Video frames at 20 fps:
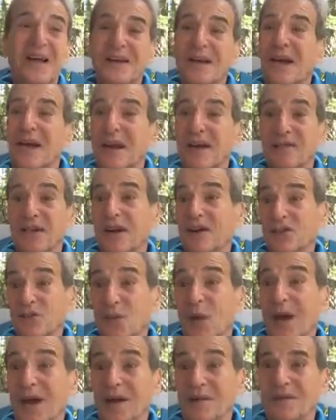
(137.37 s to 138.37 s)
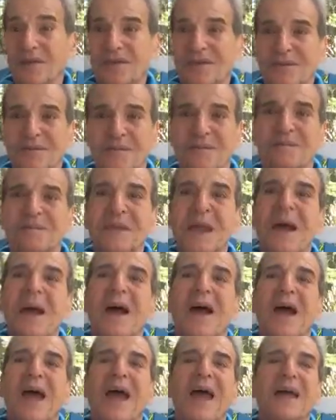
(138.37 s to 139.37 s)
not even as wives.
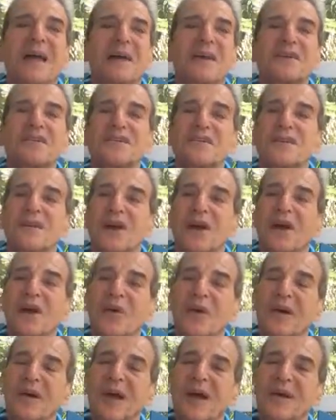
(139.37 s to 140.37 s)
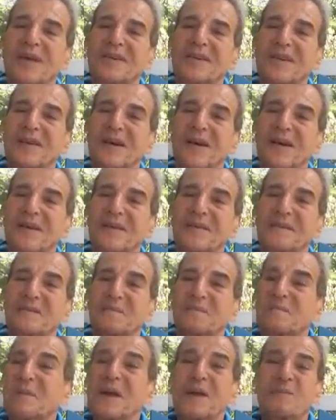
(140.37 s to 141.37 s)
Hey, listen, you know, we got
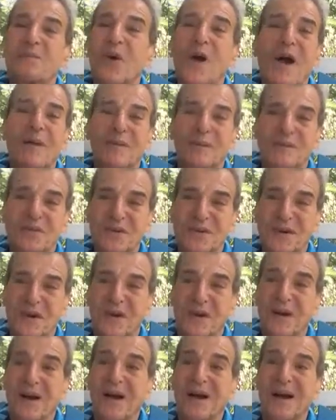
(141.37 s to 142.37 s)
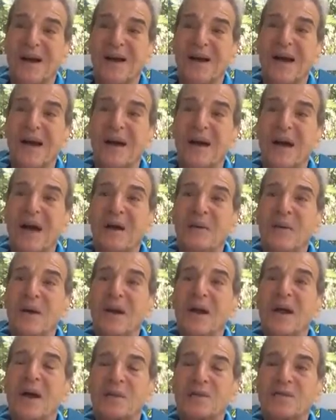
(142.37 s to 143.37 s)
big problems here. I
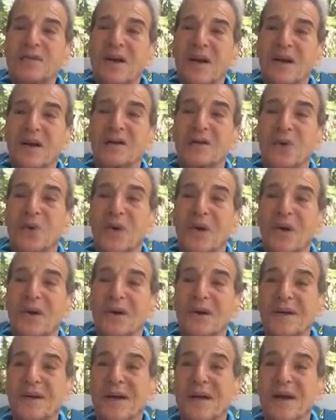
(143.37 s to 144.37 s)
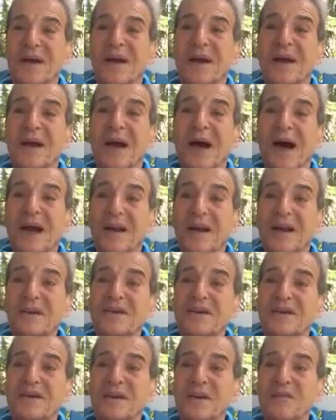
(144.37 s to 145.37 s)
want to help settle the world, and I'd
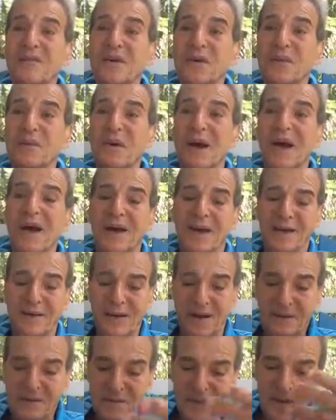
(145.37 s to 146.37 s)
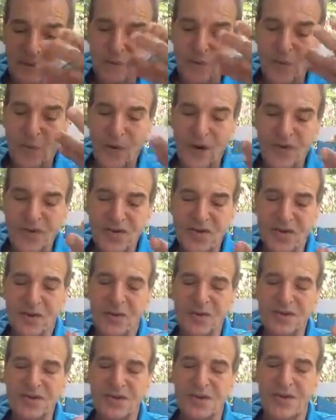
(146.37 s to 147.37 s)
like to give you my impression
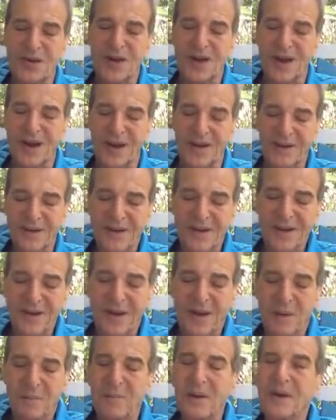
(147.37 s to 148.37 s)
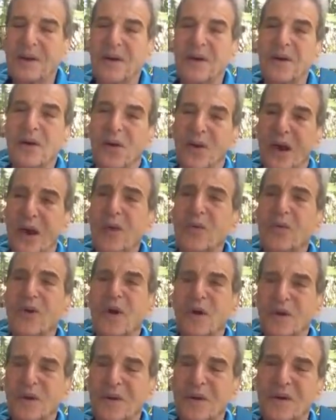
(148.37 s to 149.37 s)
of what's going on. But, you know, Al
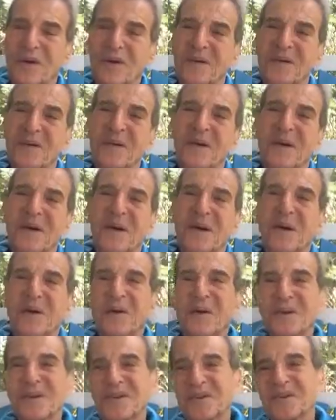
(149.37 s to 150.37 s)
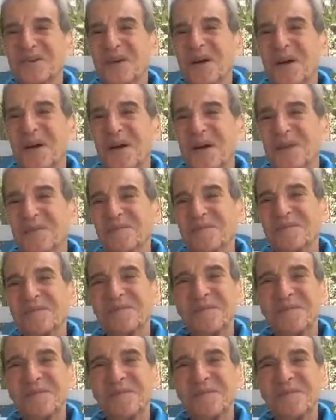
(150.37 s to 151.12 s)
Roker, who is the